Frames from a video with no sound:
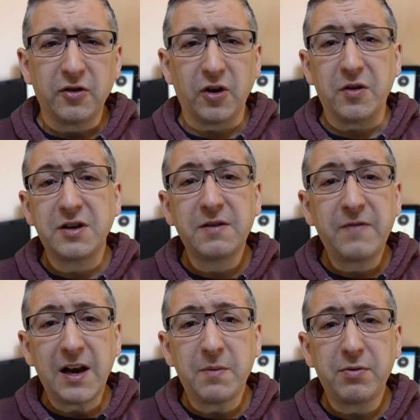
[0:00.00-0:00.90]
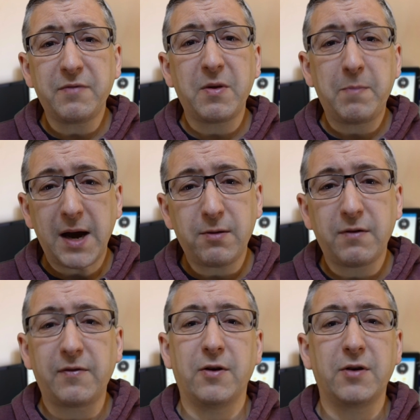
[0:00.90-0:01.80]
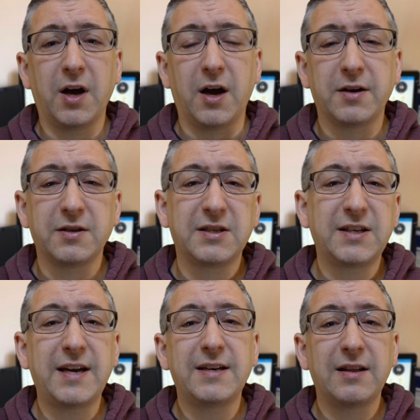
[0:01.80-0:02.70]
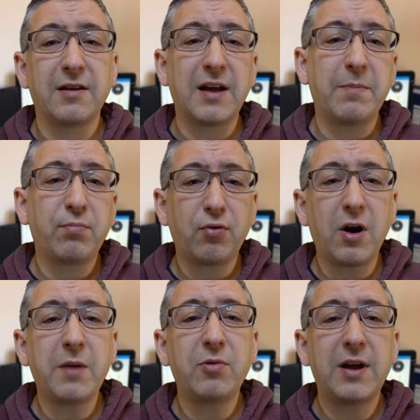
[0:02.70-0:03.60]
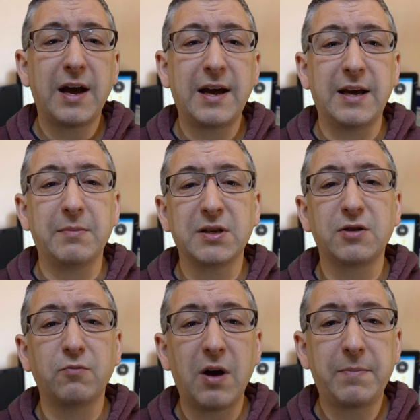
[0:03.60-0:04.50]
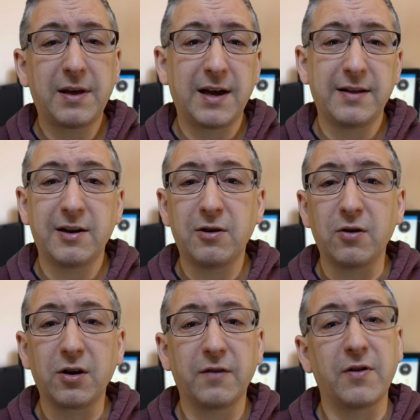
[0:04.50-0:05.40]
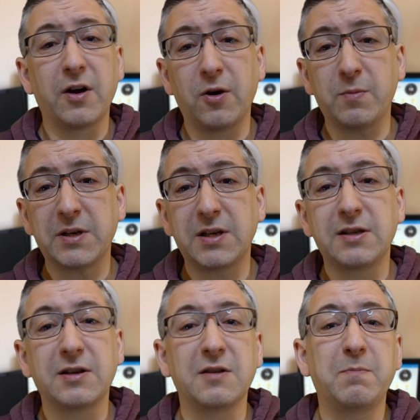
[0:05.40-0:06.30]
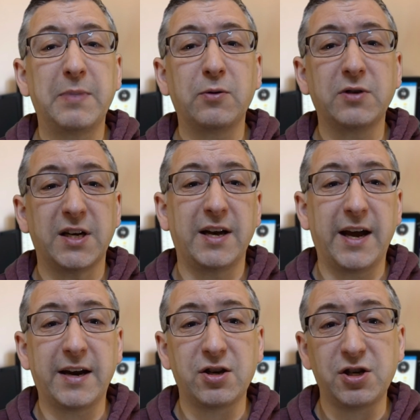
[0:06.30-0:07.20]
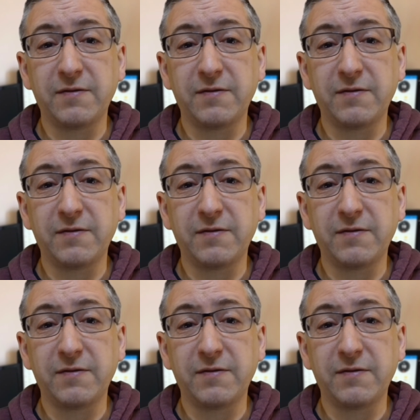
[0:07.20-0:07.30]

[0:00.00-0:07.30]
So the developer of the PowerFlow card has stated that their primary aim is to replicate the look of the Home Assistant built-in energy